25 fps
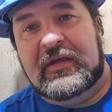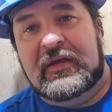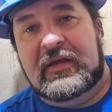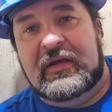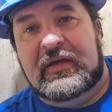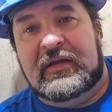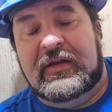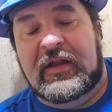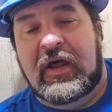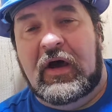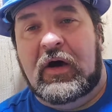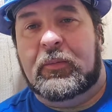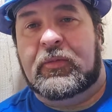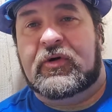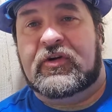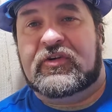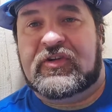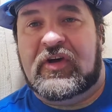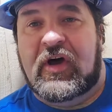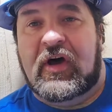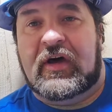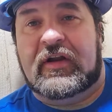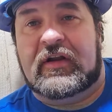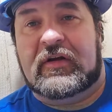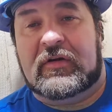numbers
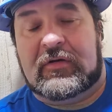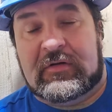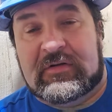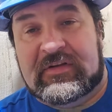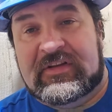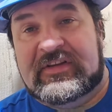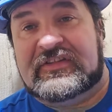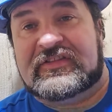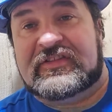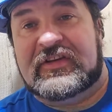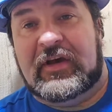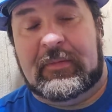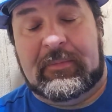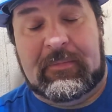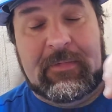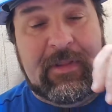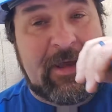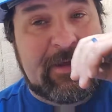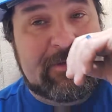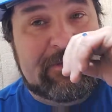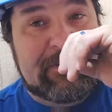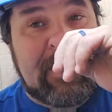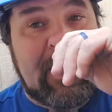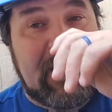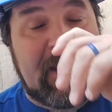on it, or at least something
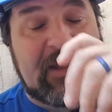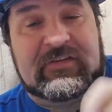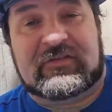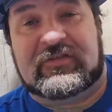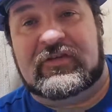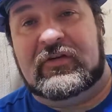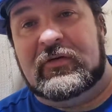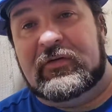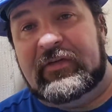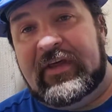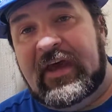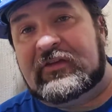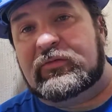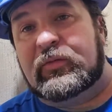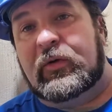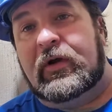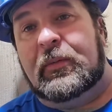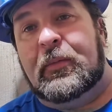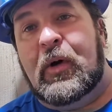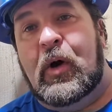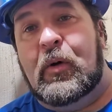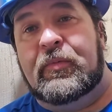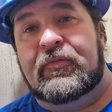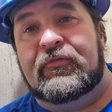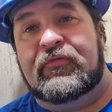like that. So that's what I'm
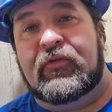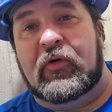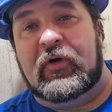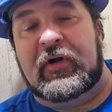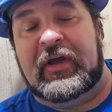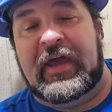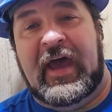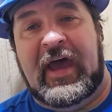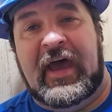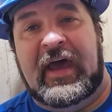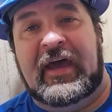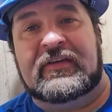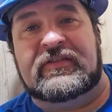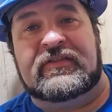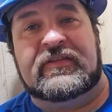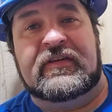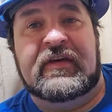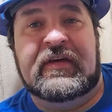hoping for, guys.